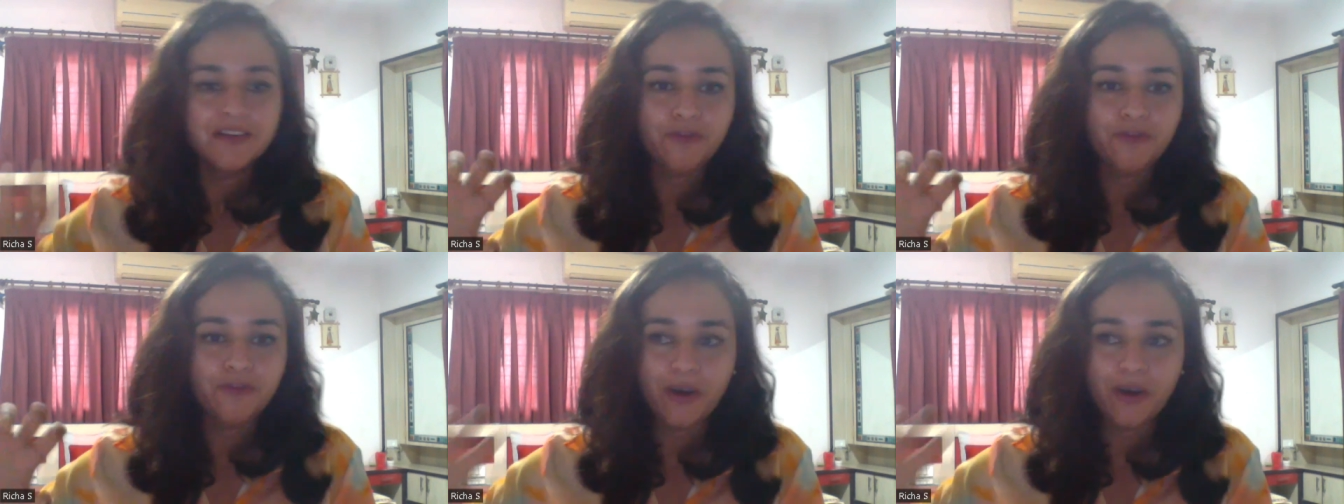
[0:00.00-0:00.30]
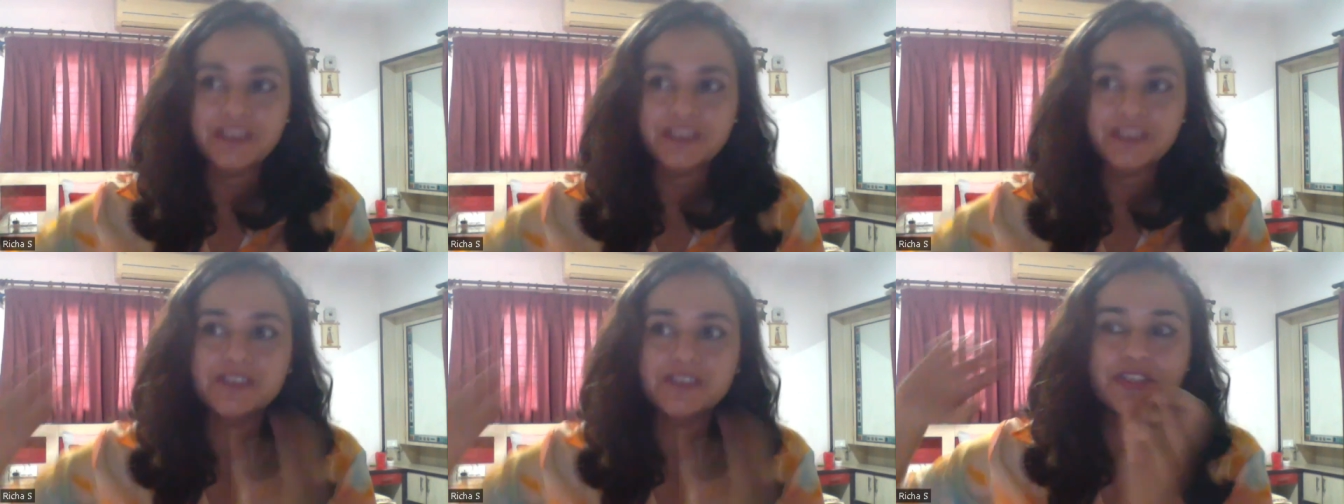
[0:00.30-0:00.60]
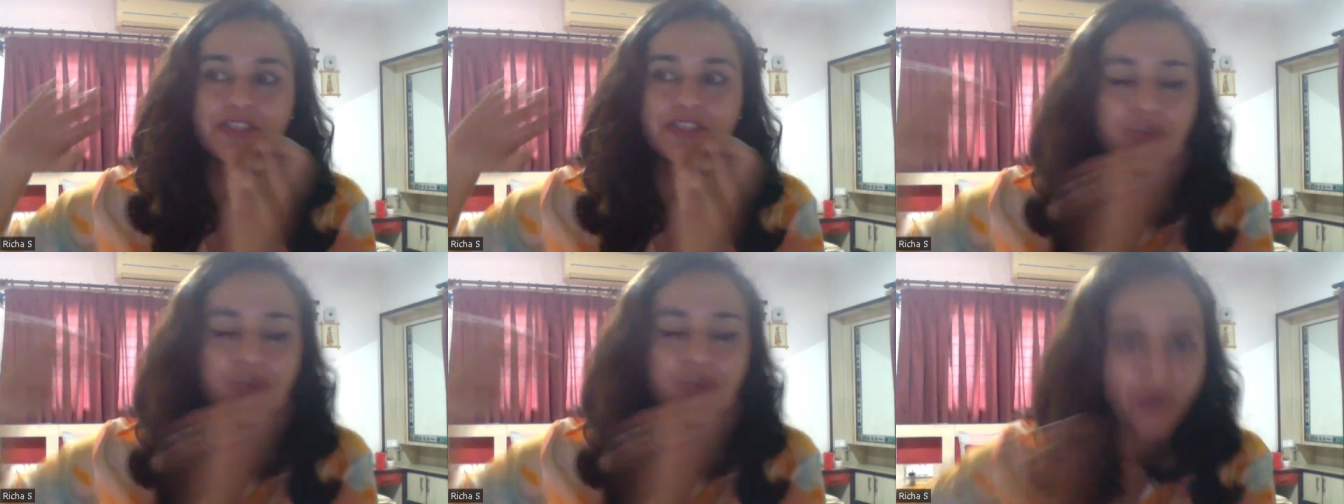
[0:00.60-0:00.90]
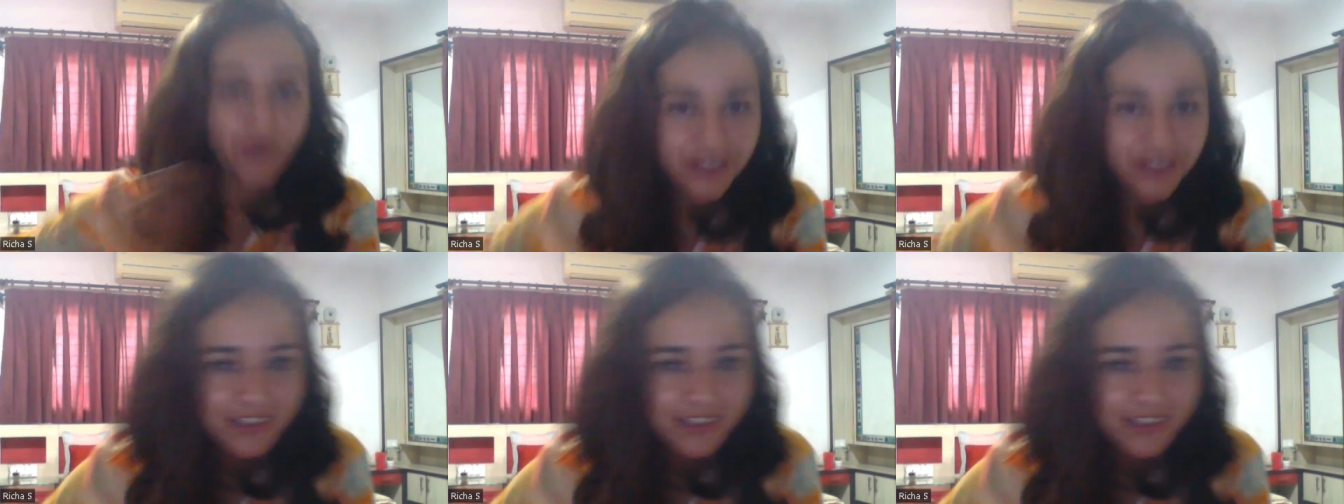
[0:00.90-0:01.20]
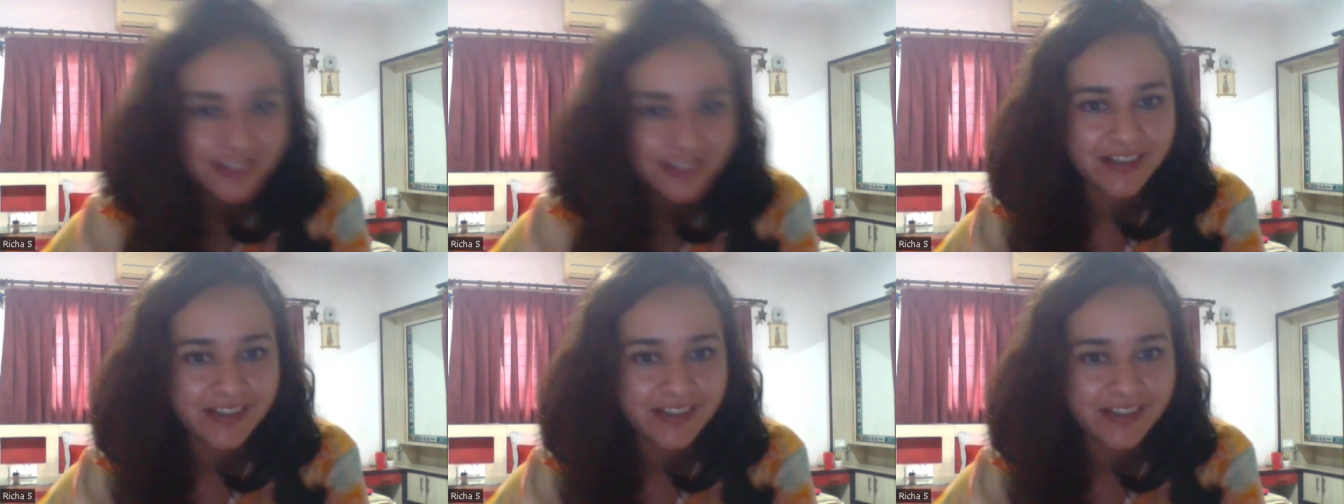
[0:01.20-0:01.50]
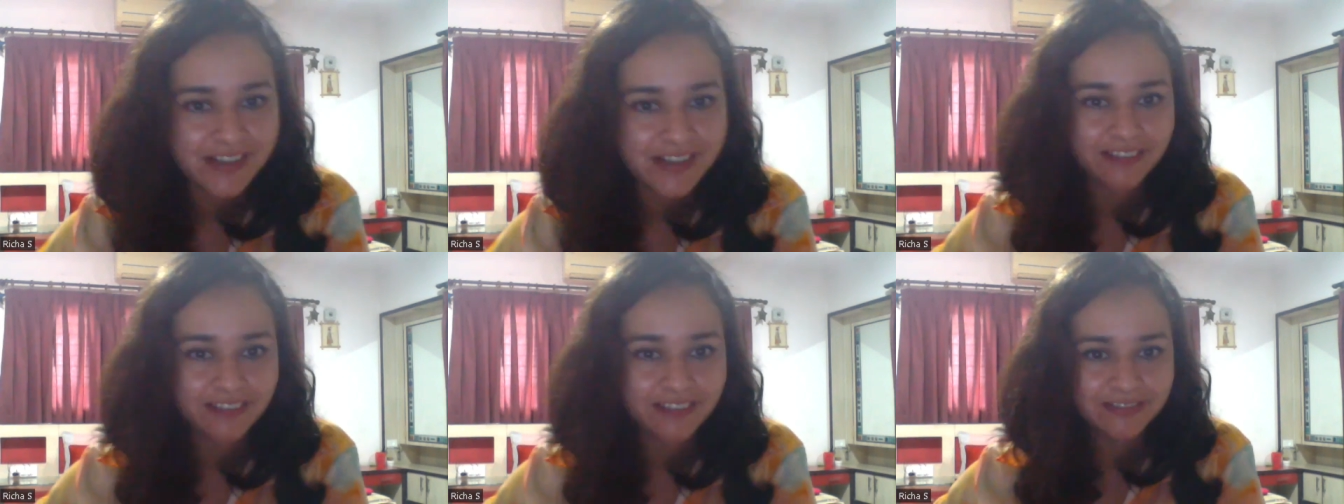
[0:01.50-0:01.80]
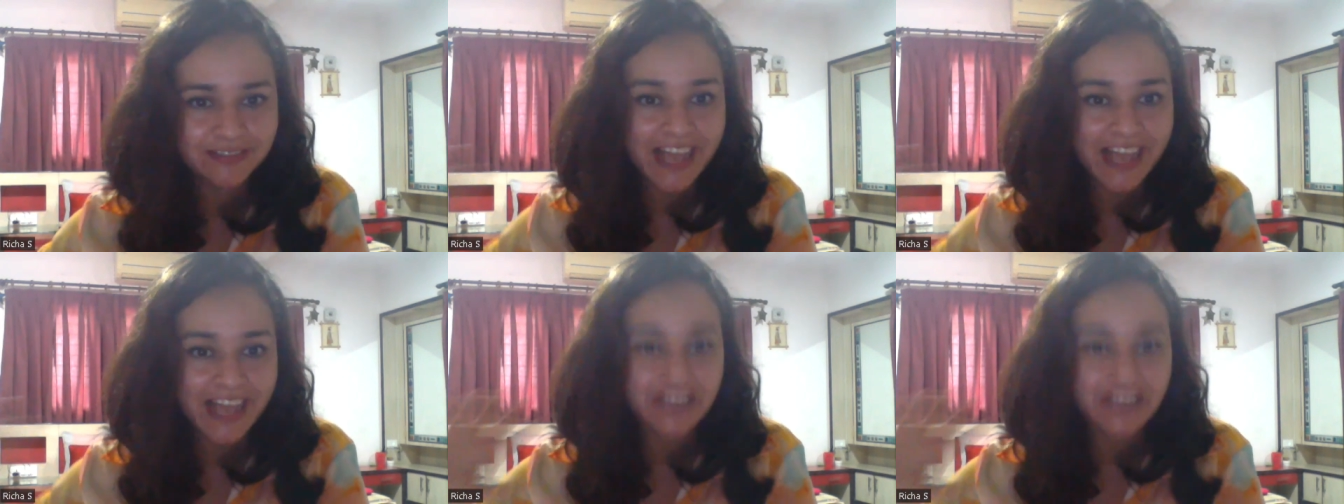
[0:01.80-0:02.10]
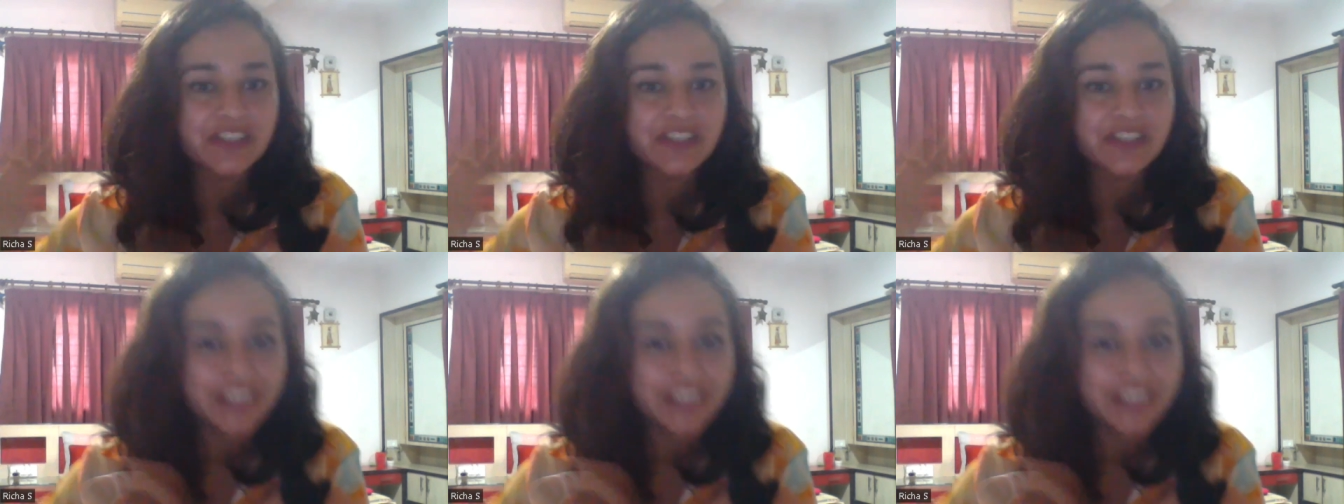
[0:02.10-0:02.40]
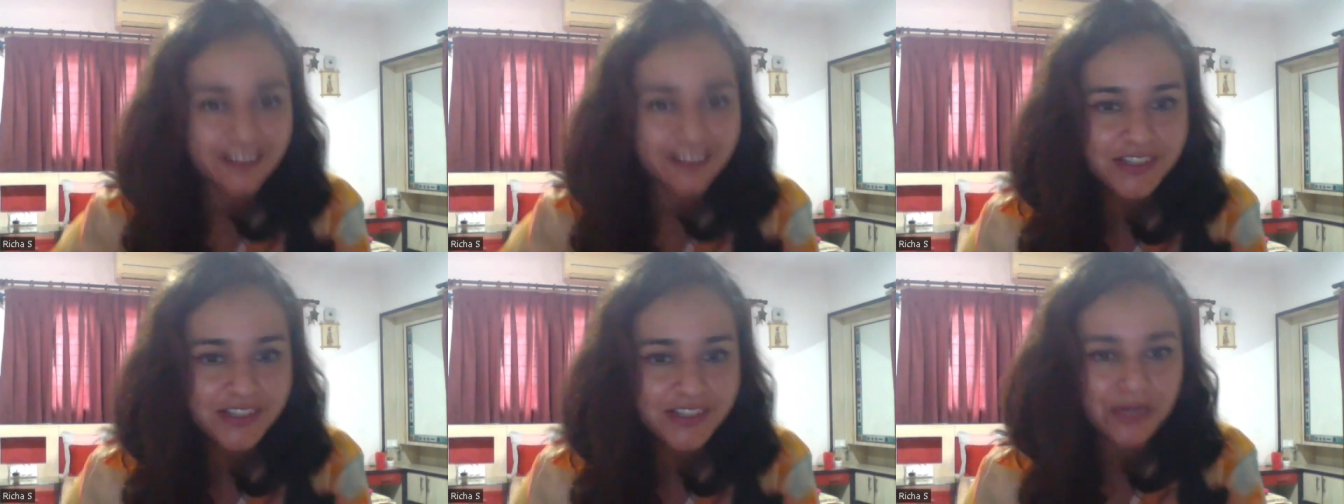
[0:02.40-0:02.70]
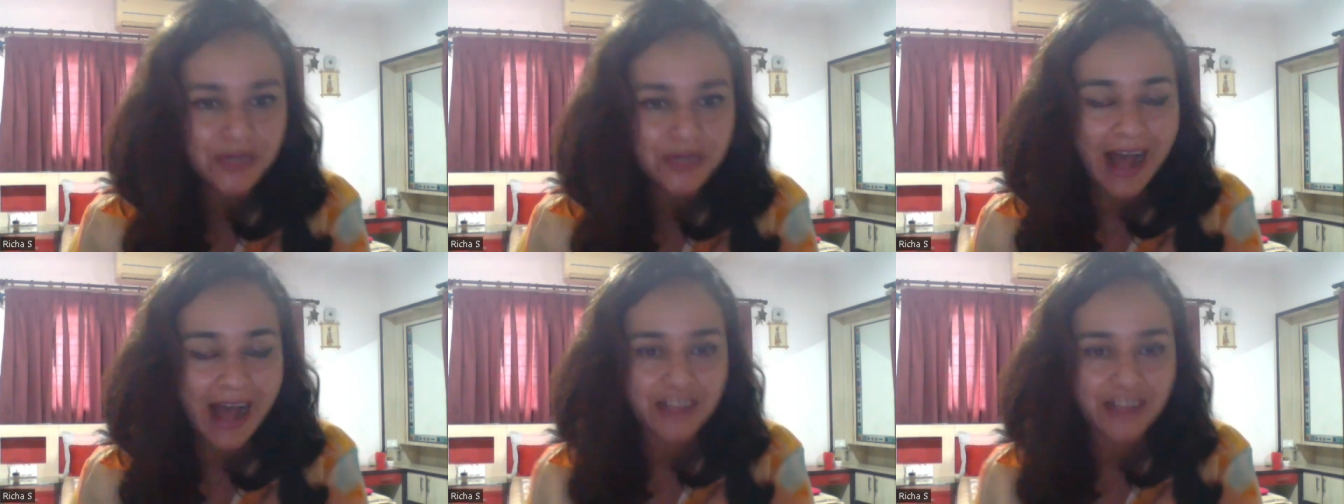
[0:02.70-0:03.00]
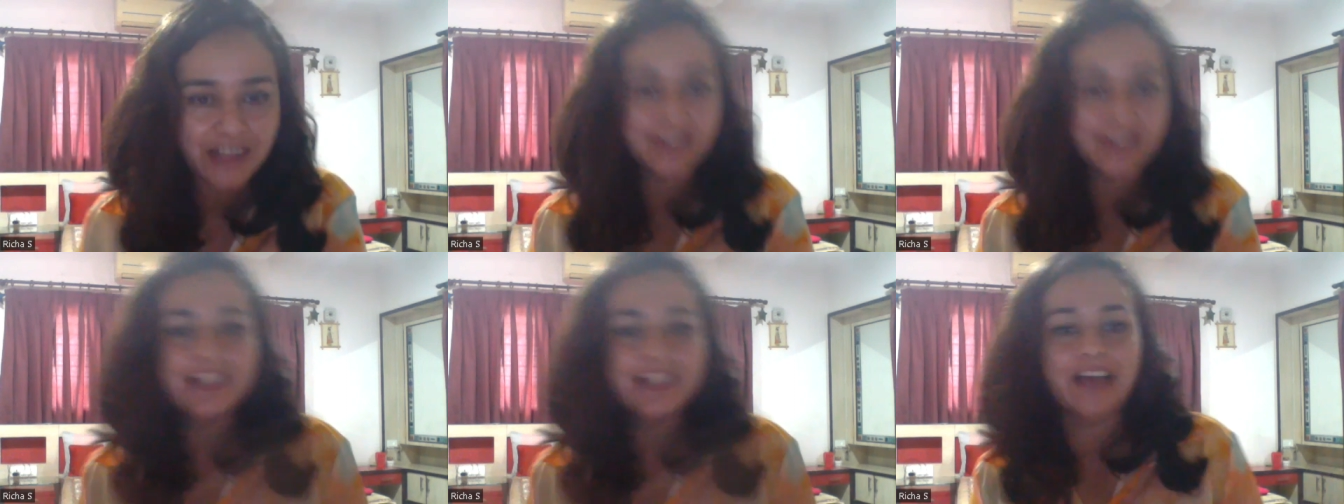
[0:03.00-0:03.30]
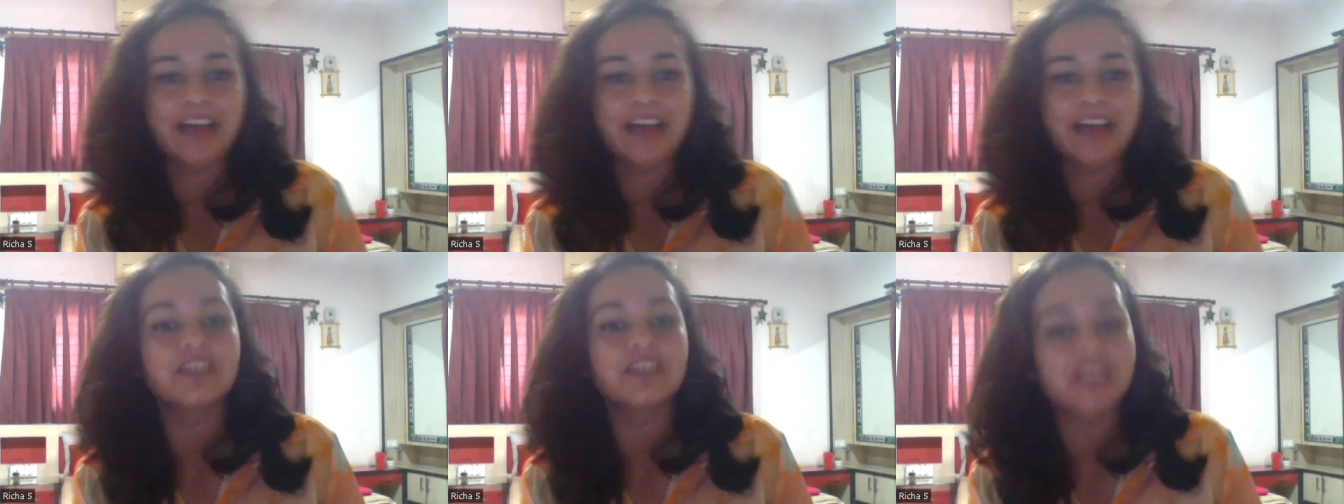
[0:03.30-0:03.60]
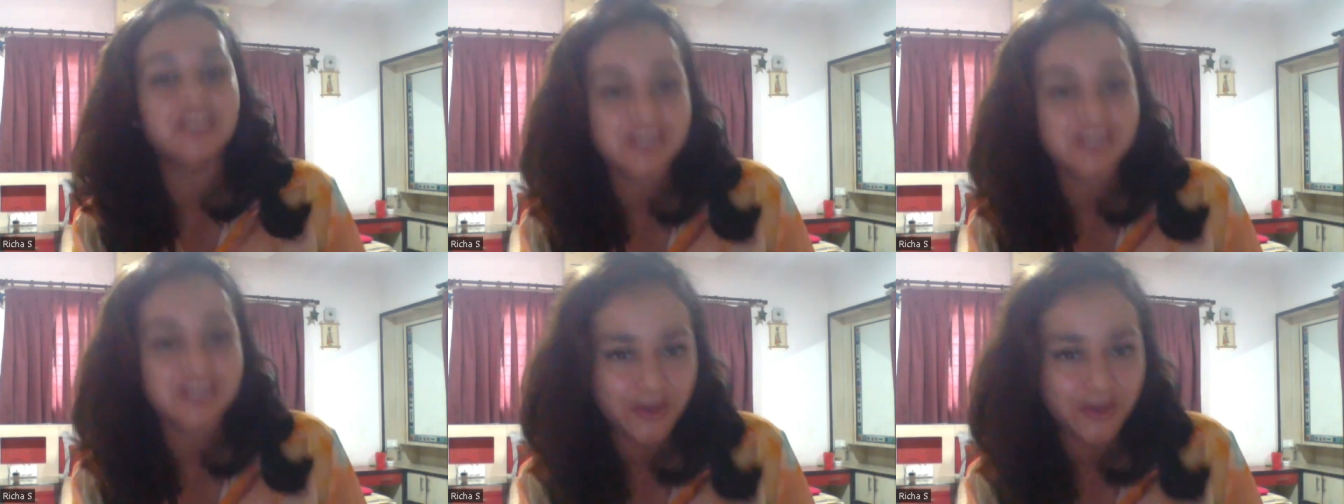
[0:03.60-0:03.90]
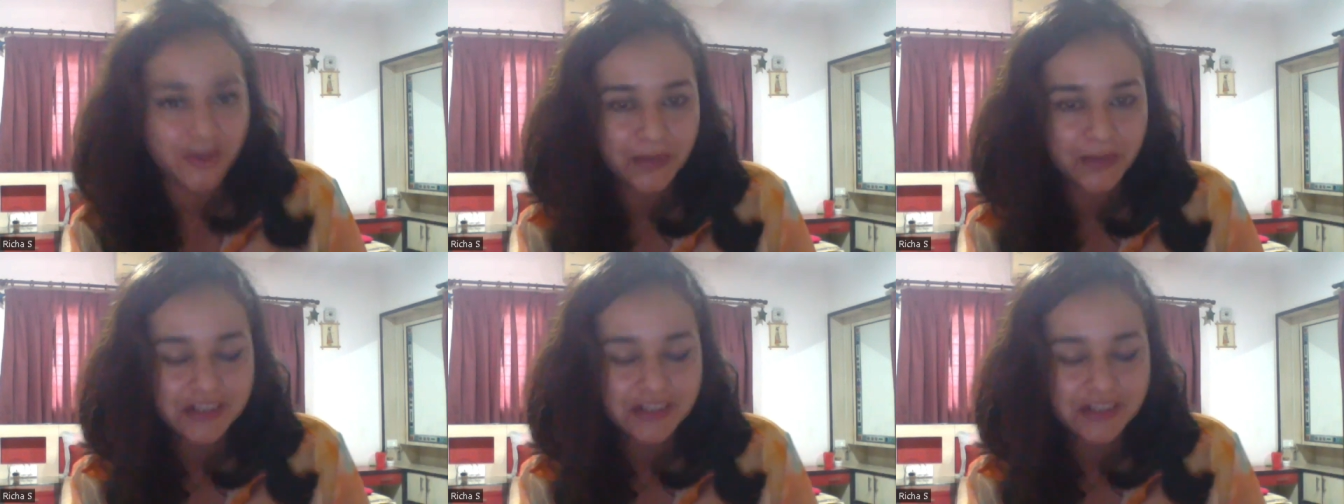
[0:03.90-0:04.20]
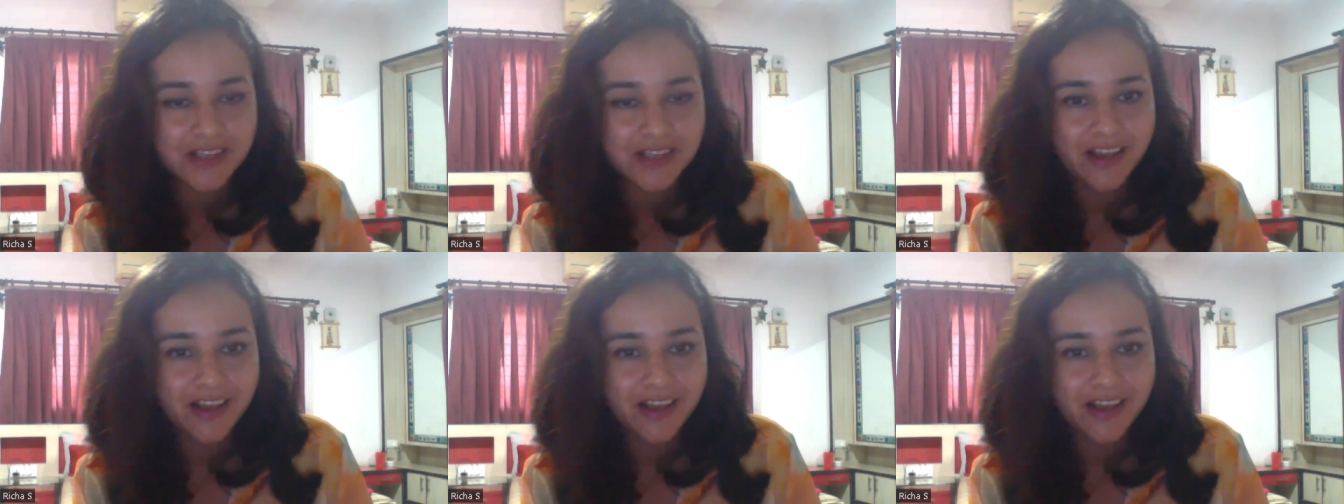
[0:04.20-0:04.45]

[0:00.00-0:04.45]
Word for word: forest destroyers and tiger killers to actually tiger conservers.